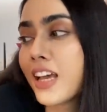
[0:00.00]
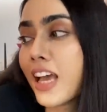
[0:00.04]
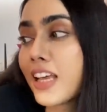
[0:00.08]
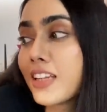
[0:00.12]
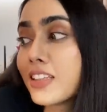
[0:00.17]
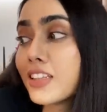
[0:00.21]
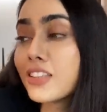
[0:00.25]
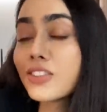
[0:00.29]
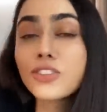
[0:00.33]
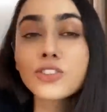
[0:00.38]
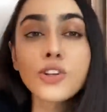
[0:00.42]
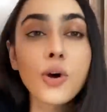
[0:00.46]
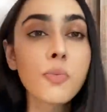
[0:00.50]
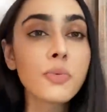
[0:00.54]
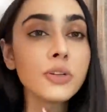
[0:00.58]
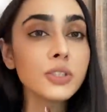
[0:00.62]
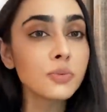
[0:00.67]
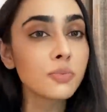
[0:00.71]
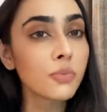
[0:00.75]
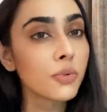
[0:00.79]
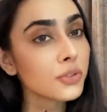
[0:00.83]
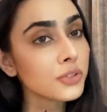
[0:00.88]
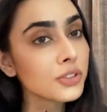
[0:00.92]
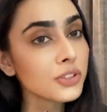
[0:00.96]
and there's so much
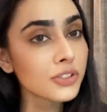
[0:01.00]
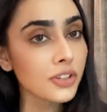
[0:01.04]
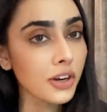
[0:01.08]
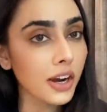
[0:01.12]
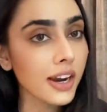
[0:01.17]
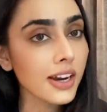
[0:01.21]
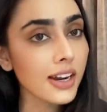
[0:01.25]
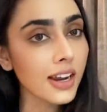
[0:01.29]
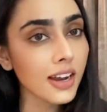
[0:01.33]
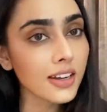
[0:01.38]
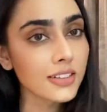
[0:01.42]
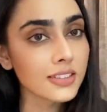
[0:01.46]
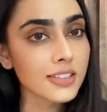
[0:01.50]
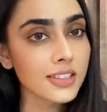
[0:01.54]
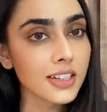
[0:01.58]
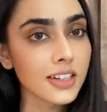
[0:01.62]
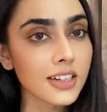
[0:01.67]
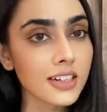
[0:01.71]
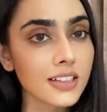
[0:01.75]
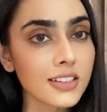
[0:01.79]
more to try actually.